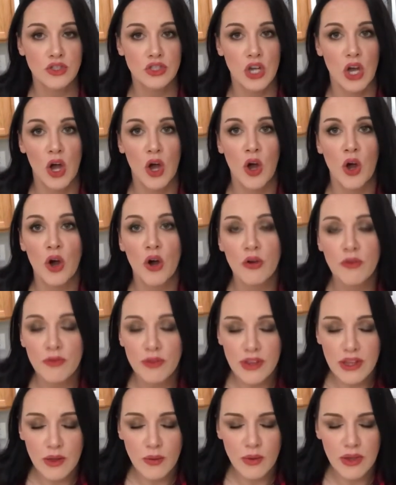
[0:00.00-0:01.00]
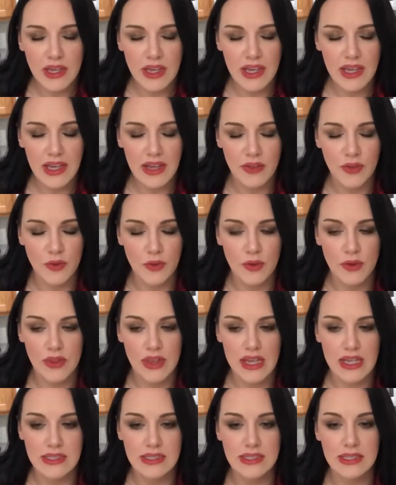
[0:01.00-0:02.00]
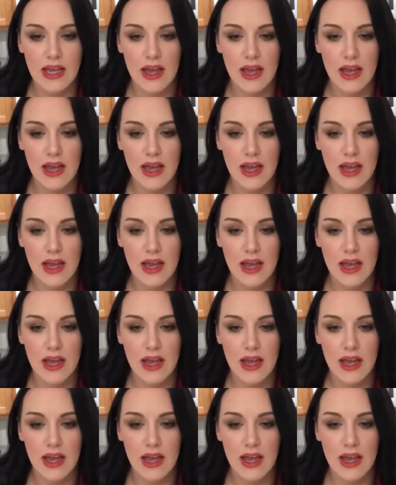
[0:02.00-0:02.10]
Hopefully we could get through this.